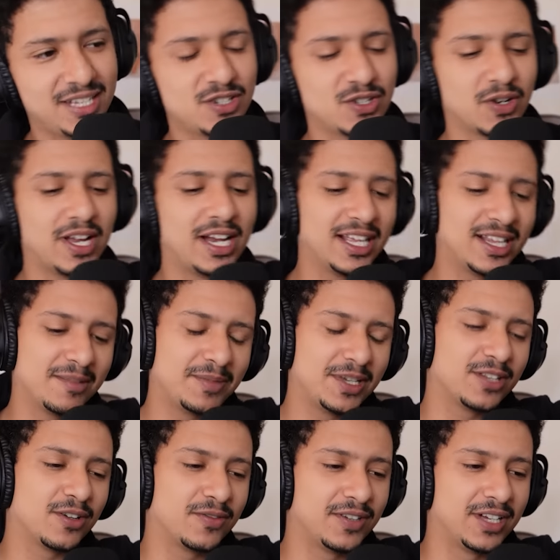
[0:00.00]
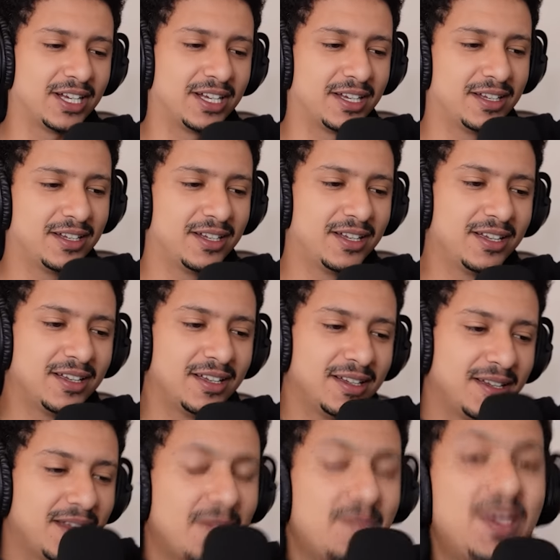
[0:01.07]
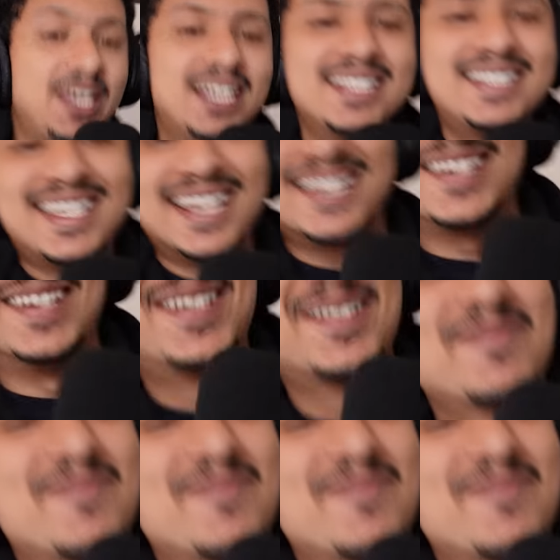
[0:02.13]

enjoy a little bit of a peeing session.